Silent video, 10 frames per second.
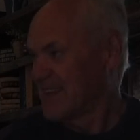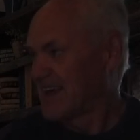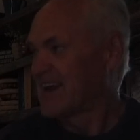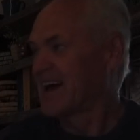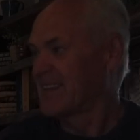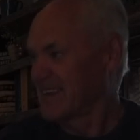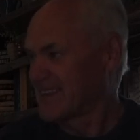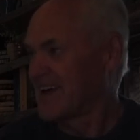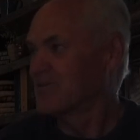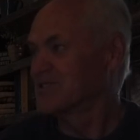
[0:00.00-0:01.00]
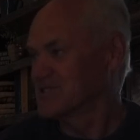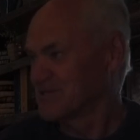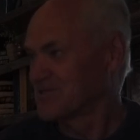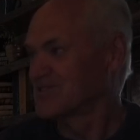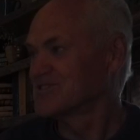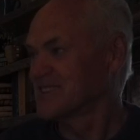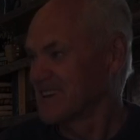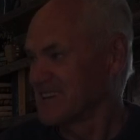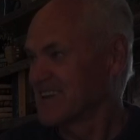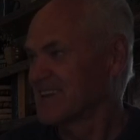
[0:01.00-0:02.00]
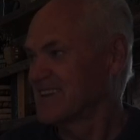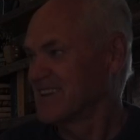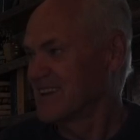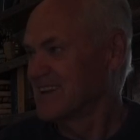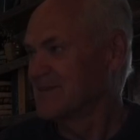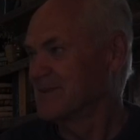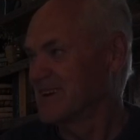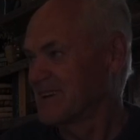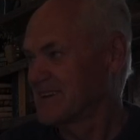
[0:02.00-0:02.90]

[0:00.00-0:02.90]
And I think that was the first thing that he met.